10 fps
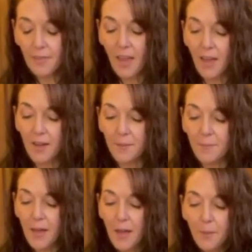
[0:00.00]
Um,
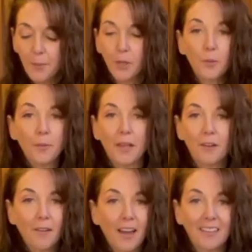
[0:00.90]
but you can play
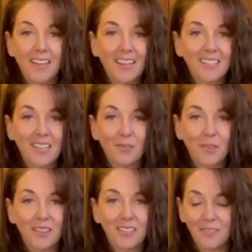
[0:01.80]
around, like I said,
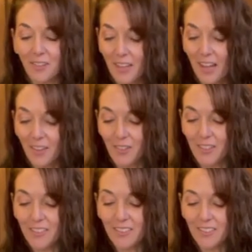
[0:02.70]
with the different
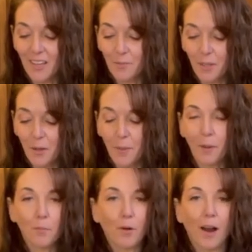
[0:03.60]
colorings. Um, you can
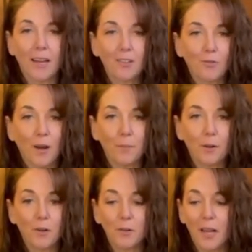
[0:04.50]
make bright
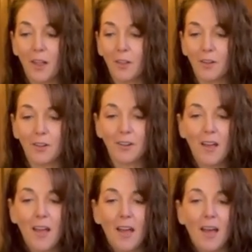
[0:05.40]
rainbow color.
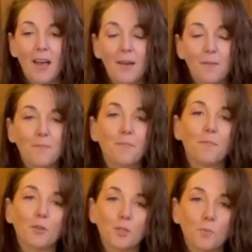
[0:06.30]
Um,
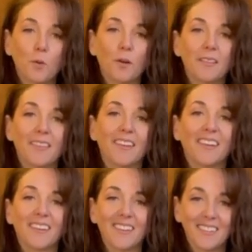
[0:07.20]
most important
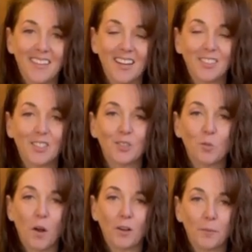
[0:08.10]
thing is not to use
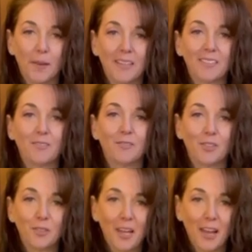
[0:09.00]
water-based
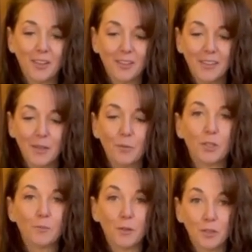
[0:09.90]
food coloring,
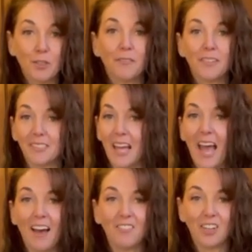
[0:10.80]
which most of us
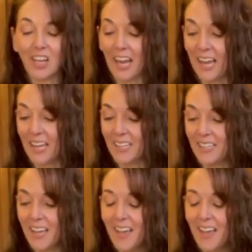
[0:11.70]
have on hand,